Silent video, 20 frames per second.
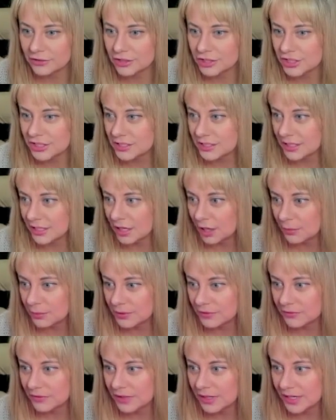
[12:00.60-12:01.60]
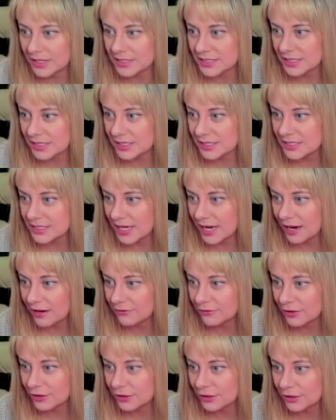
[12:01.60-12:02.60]
she's done helping Vanessa is have
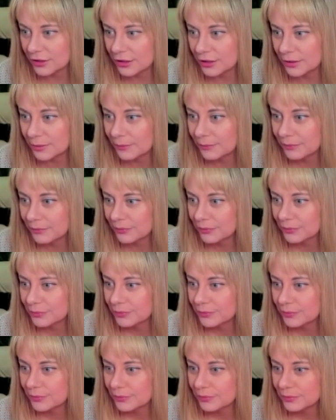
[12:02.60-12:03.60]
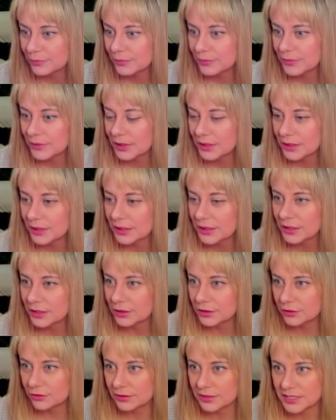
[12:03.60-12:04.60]
her heal
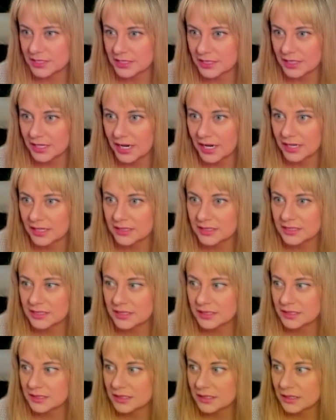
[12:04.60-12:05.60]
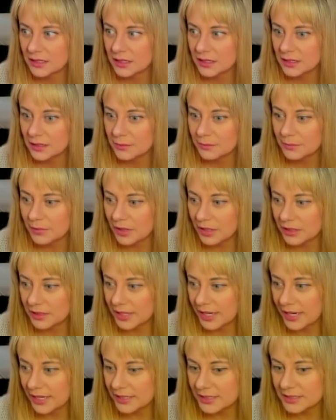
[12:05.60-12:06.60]
Krista next.
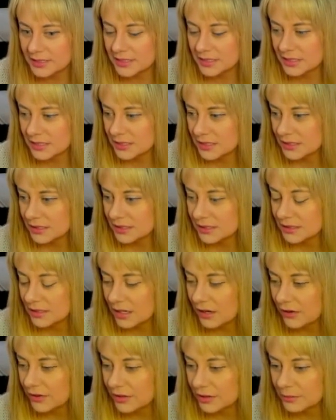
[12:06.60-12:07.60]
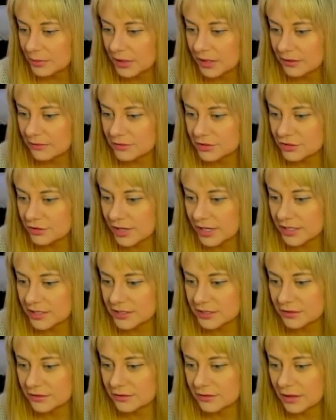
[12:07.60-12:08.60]
Paulette. I think Paulette was trying
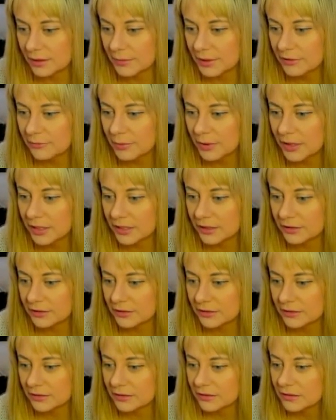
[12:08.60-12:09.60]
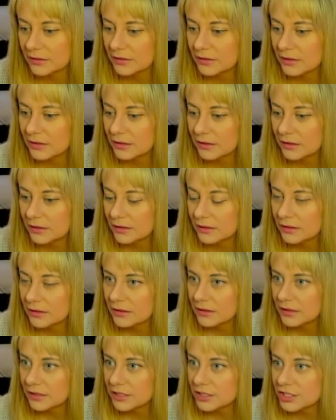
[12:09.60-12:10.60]
to. I'm going to have Paulette.
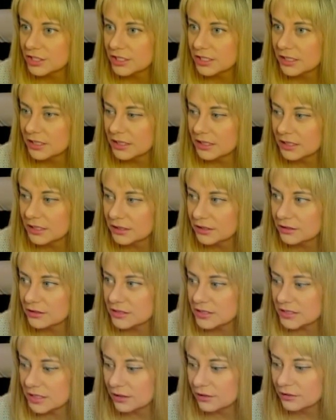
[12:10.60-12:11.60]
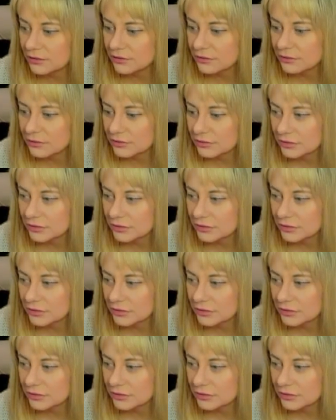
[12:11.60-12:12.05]
Is she done healing herself?